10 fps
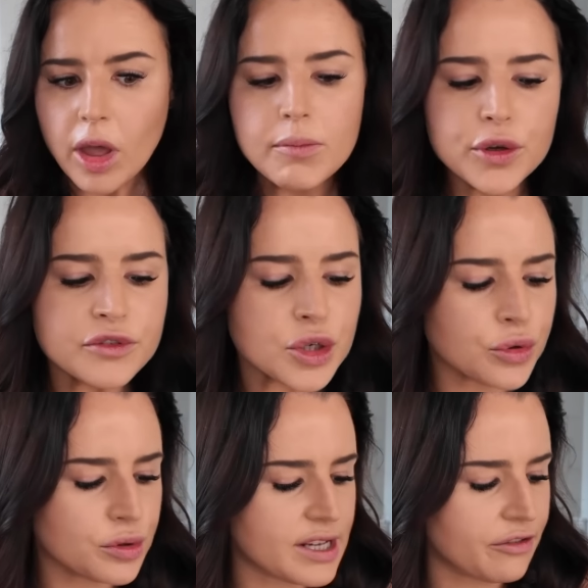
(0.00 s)
move to
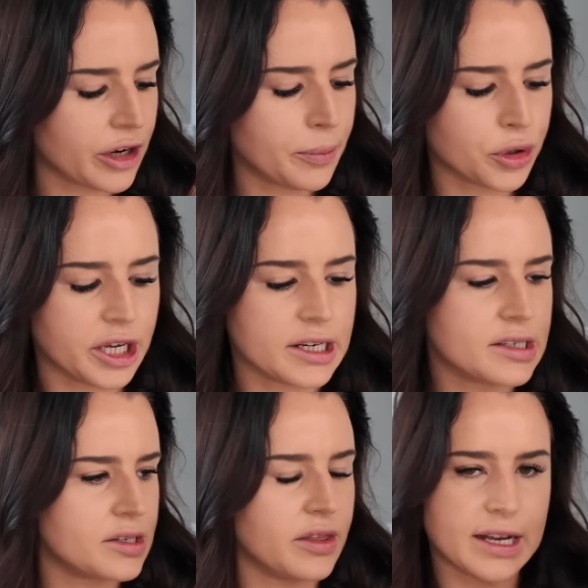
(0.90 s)
cruelty free
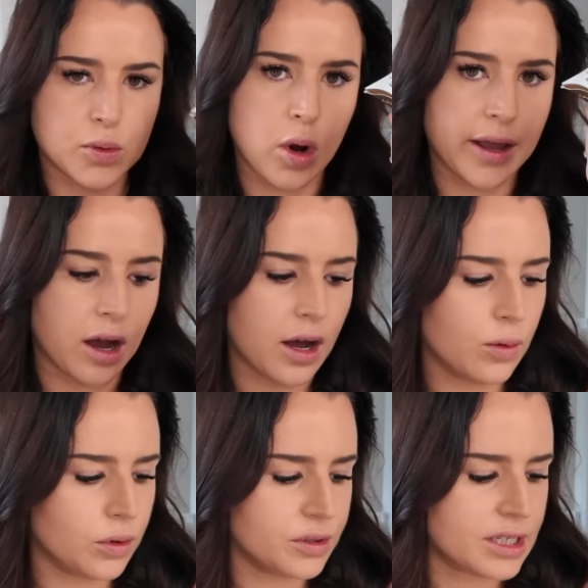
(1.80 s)
products so that's why I
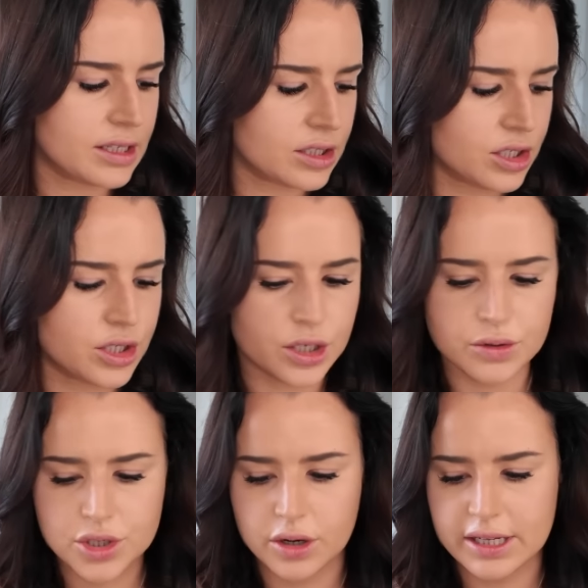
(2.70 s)
wanted to do
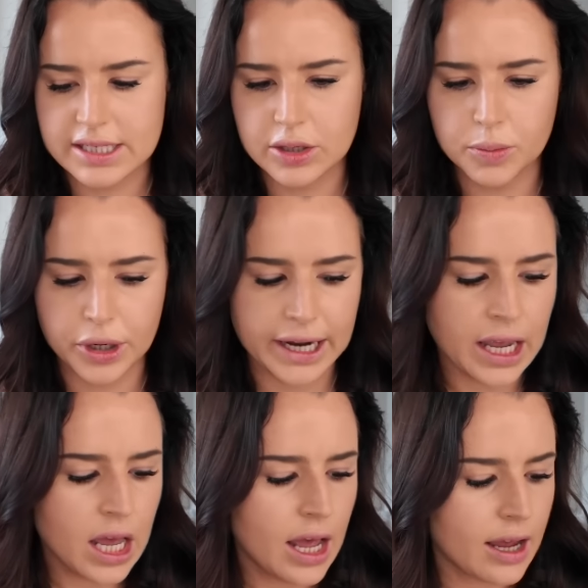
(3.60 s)
Charlotte Tilbury
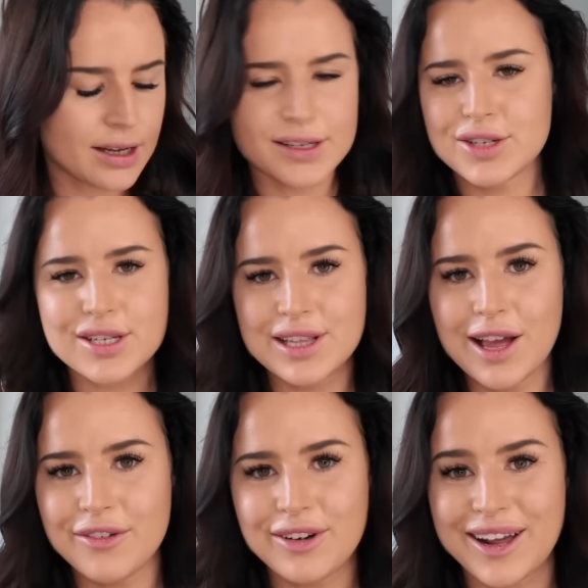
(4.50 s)
because I just
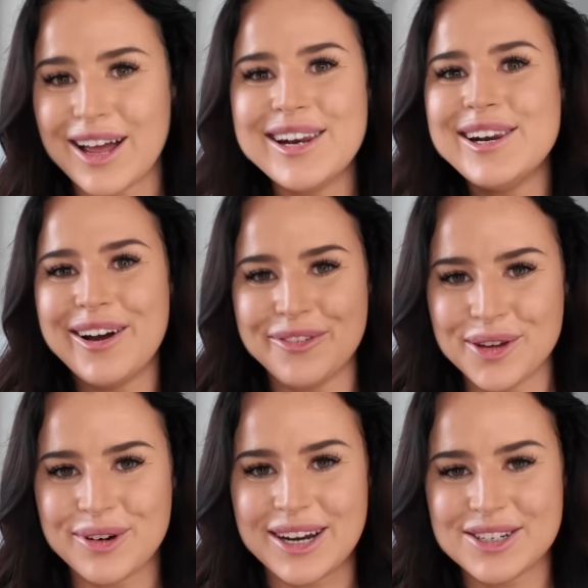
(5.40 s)
love like I love the
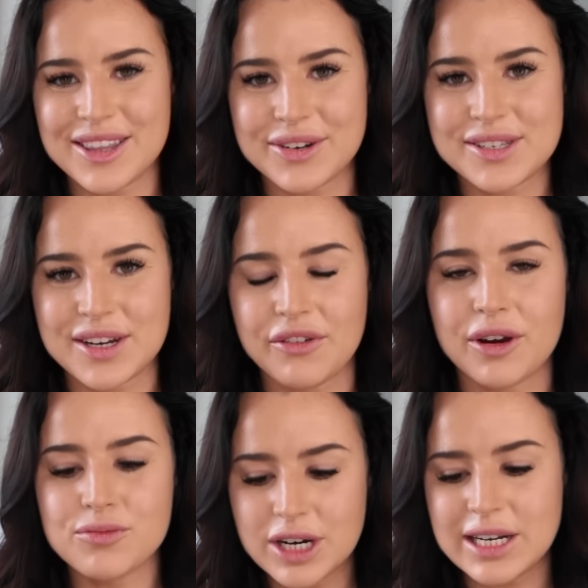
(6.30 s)
range of their stuff I
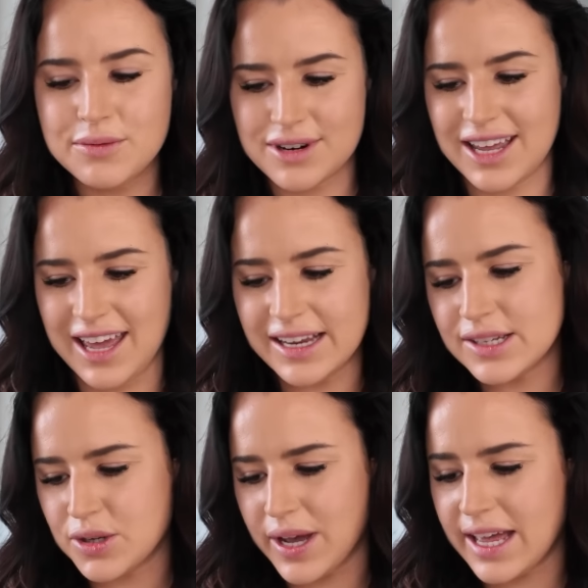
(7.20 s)
really want to get
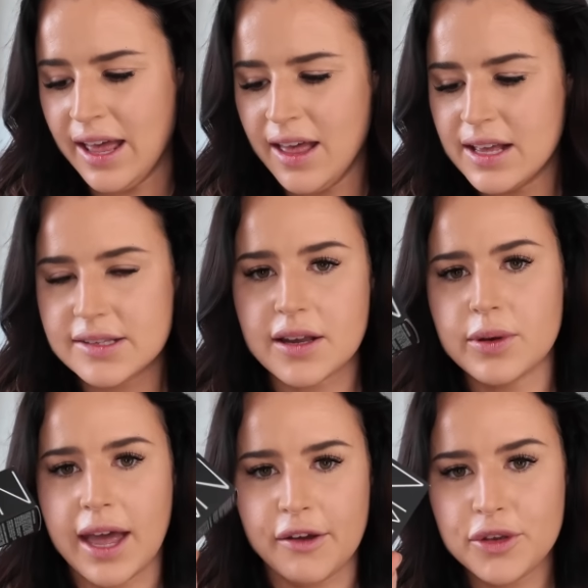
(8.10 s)
into it so
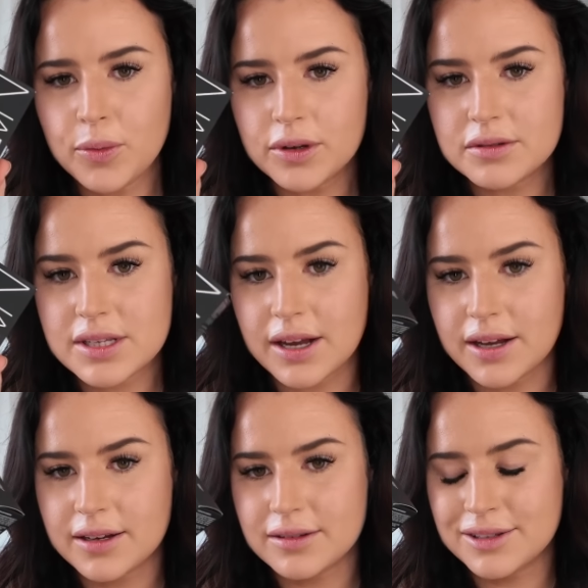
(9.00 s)
yeah if you want
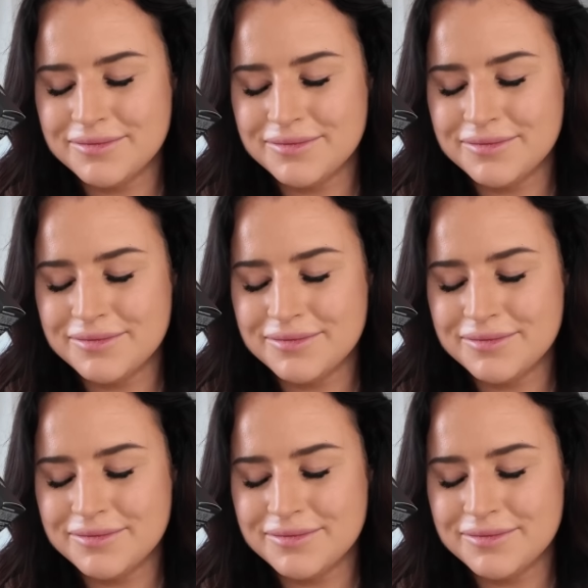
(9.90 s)
uh, a